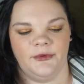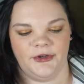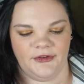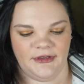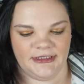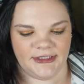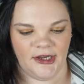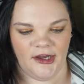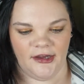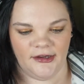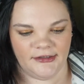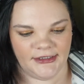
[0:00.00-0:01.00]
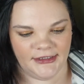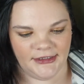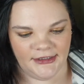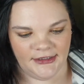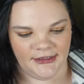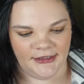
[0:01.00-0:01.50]
What are these called?
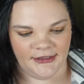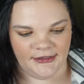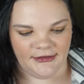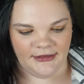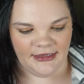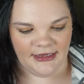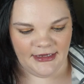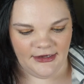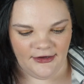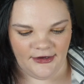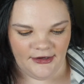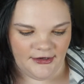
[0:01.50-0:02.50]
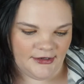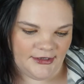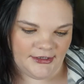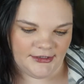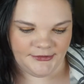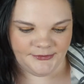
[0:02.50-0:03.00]
They
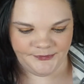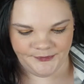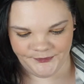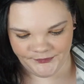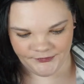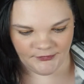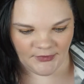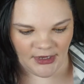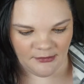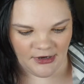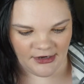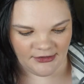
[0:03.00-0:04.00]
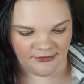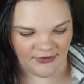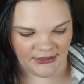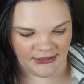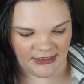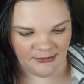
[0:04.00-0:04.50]
are, I'm not gonna
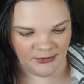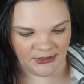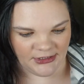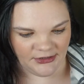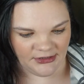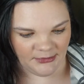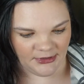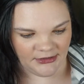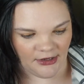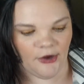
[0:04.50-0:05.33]
find a name on here, am I?